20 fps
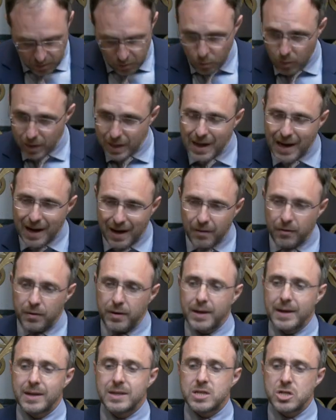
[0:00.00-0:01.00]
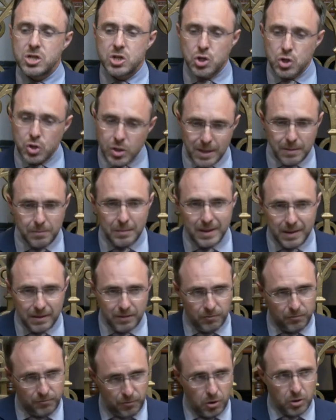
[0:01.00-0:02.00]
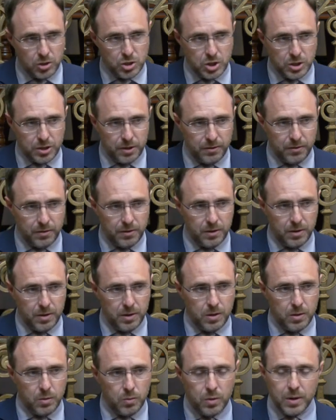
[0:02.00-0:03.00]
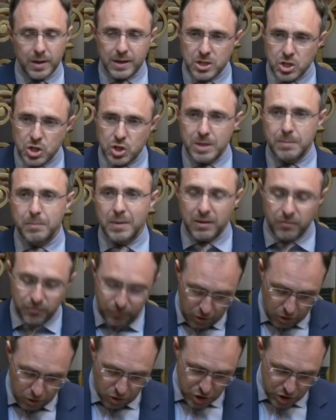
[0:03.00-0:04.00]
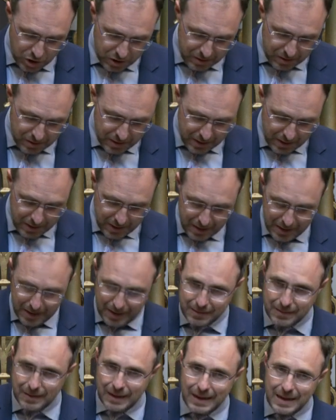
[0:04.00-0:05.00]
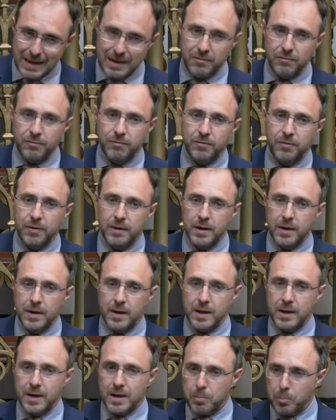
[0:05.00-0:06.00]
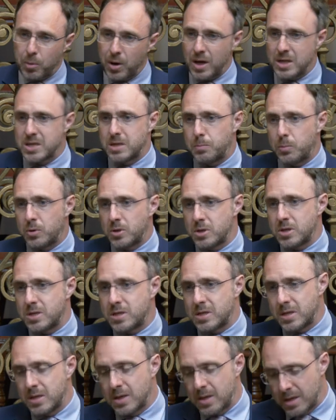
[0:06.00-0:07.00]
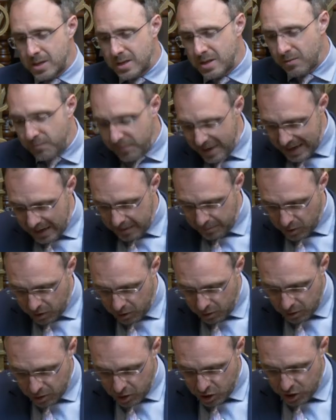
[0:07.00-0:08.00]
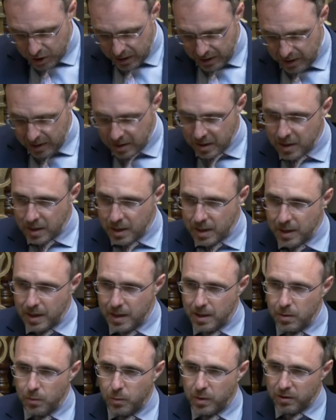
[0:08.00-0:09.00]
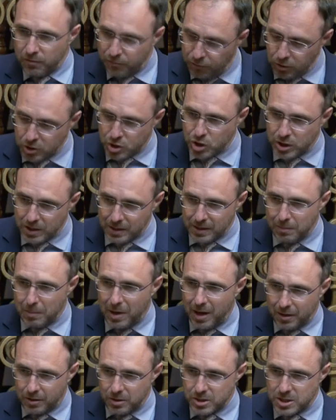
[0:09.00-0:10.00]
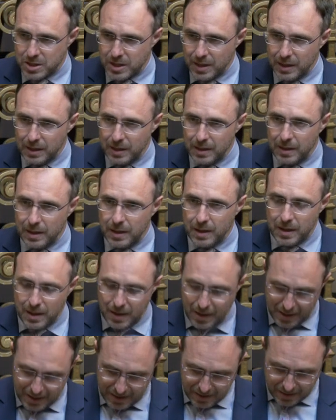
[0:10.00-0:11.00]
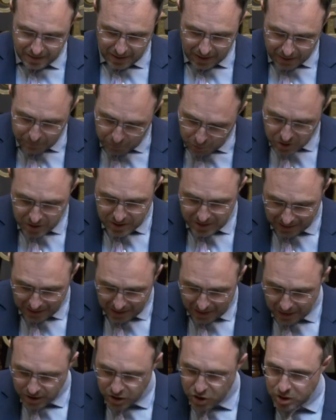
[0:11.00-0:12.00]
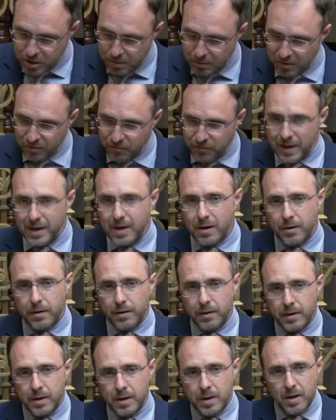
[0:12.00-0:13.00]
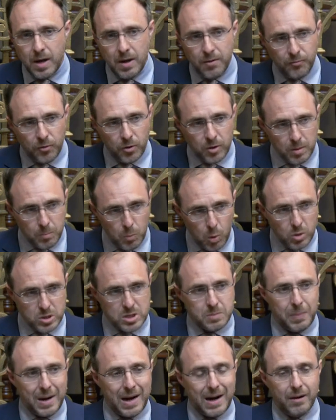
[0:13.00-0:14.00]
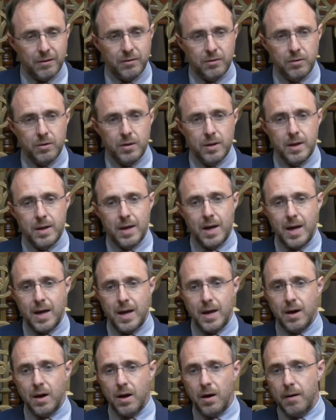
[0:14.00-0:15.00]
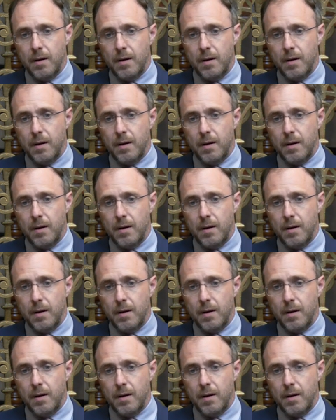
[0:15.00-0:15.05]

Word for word: we are extremely fortunate. We're extremely fortunate uh, to live in a prosperous, developed country uh, with a functioning democracy. And I must acknowledge, to be fair, uh, for the most part, uh,